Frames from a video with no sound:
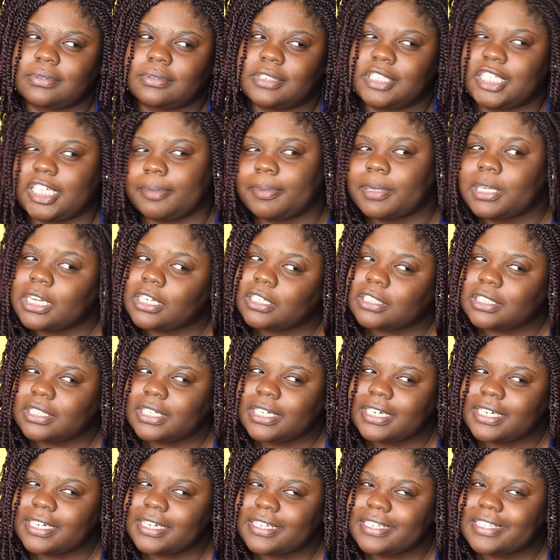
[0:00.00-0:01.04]
Deep
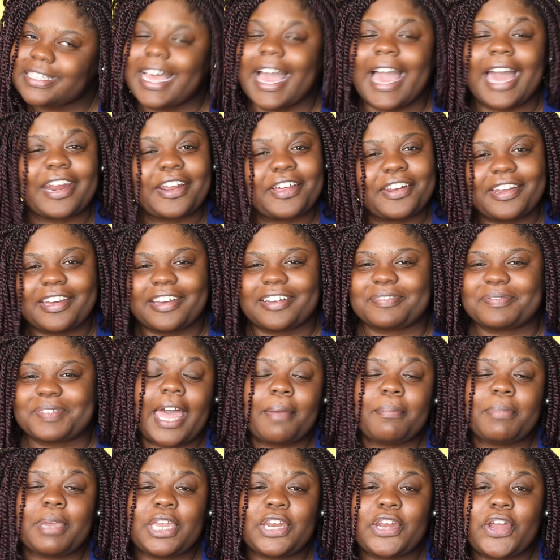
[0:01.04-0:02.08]
conditioners? I don't know.
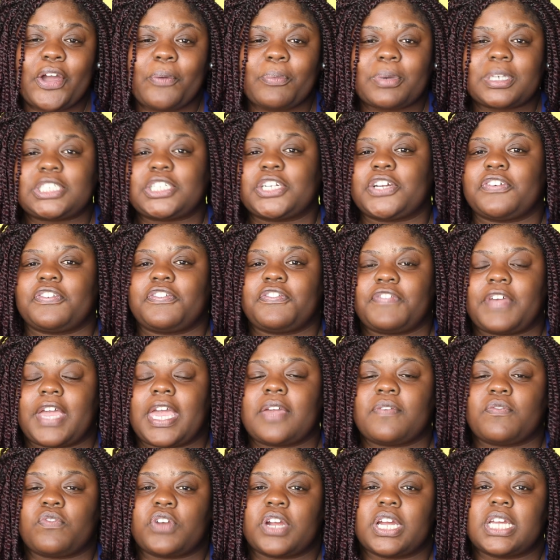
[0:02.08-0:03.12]
Let me know what your
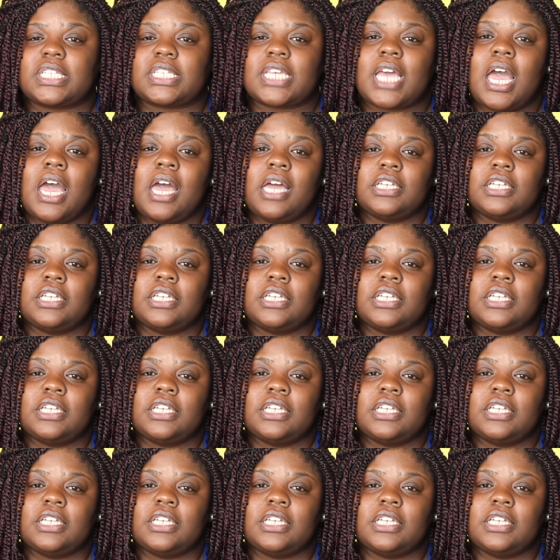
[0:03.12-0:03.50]
favorite